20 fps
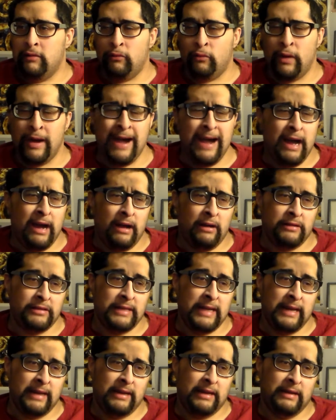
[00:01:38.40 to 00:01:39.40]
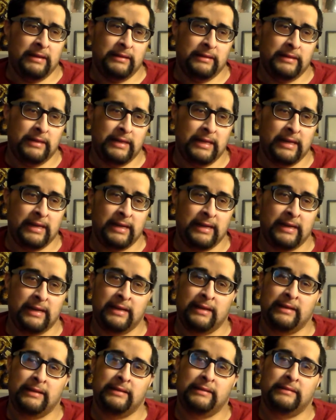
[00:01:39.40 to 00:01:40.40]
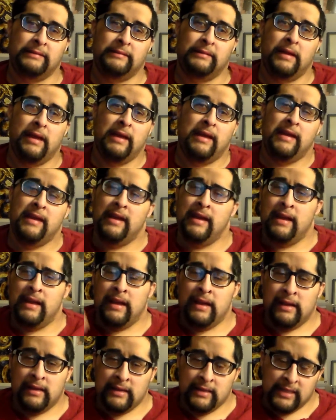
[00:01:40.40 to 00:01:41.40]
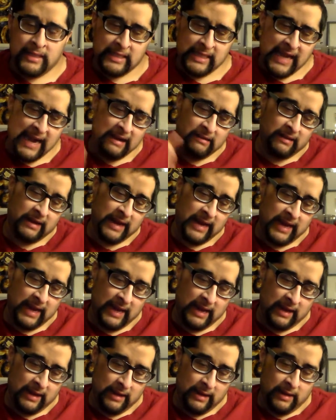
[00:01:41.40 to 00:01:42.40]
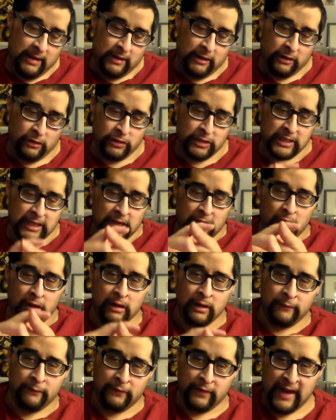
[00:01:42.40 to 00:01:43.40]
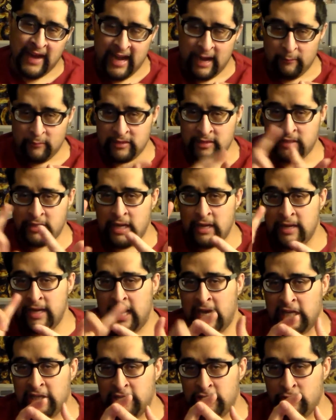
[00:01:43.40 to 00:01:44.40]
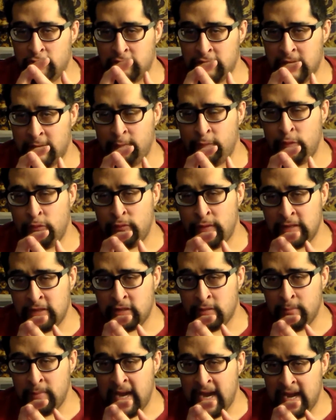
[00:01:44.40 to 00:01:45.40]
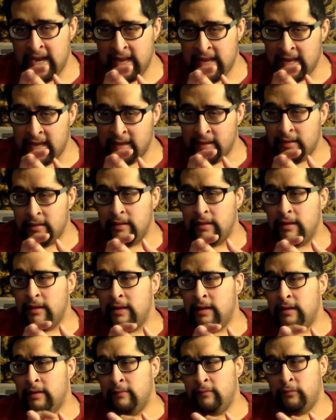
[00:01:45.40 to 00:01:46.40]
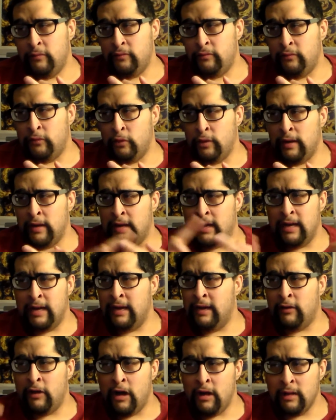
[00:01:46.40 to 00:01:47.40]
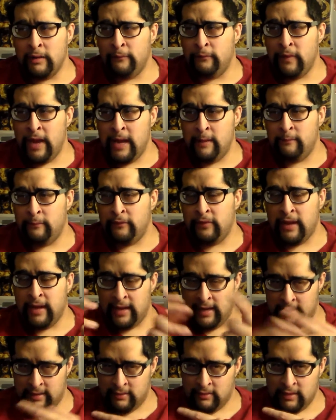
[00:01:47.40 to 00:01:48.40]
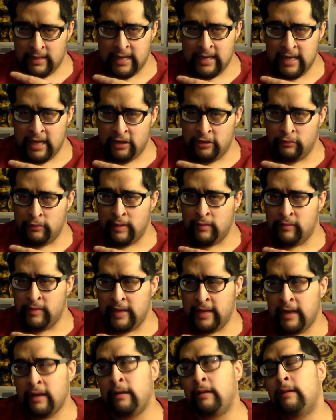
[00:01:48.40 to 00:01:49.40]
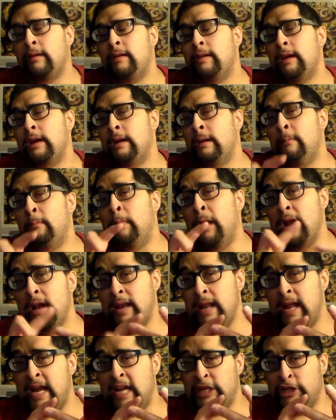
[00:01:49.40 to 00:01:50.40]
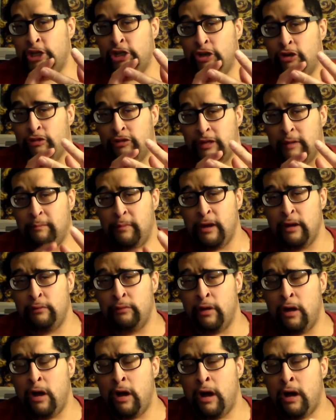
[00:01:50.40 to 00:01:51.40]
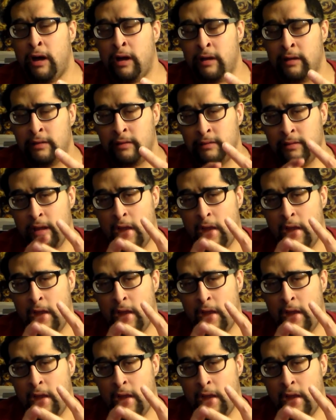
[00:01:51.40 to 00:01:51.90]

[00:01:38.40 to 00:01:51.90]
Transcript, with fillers: wow, I was like, huh. Saturday goes to the Hall of Fame. Sunday shows up for WrestleMania for the Hall of Fame thing that they do every year. Monday shows up on Raw.